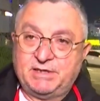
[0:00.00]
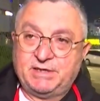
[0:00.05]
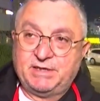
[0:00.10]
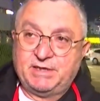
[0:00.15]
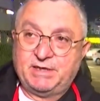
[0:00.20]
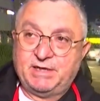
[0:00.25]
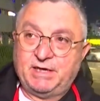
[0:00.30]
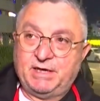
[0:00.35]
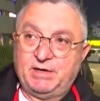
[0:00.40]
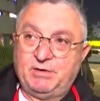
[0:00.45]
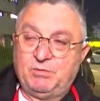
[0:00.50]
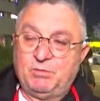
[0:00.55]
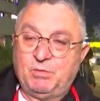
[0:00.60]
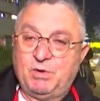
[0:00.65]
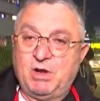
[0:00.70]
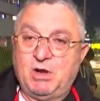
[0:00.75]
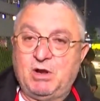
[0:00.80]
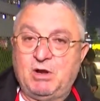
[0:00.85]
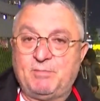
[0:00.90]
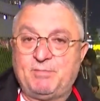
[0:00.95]
and
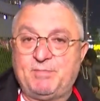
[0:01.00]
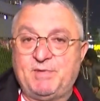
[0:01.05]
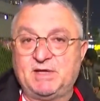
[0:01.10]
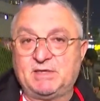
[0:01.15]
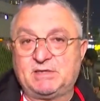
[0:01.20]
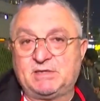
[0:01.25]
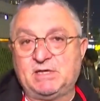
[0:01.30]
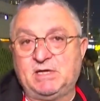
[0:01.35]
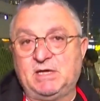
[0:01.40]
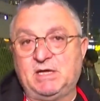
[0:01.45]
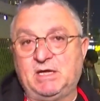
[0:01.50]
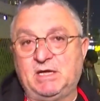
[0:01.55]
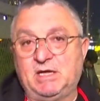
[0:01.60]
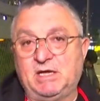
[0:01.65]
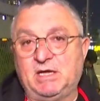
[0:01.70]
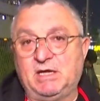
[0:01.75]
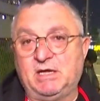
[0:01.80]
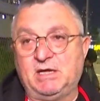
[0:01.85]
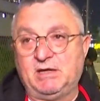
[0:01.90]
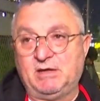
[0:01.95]
we hope that
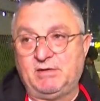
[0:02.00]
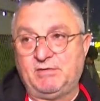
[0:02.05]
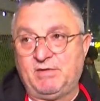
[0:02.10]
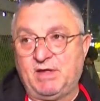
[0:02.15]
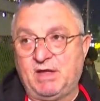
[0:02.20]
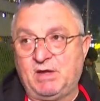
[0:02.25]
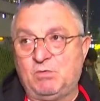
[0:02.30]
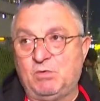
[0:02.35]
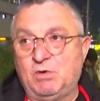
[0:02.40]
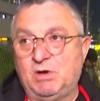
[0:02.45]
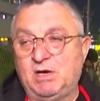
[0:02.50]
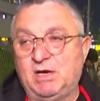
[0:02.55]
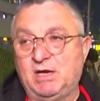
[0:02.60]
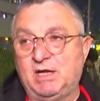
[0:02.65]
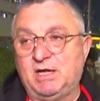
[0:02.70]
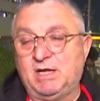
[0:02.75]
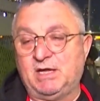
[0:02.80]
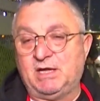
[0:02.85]
they will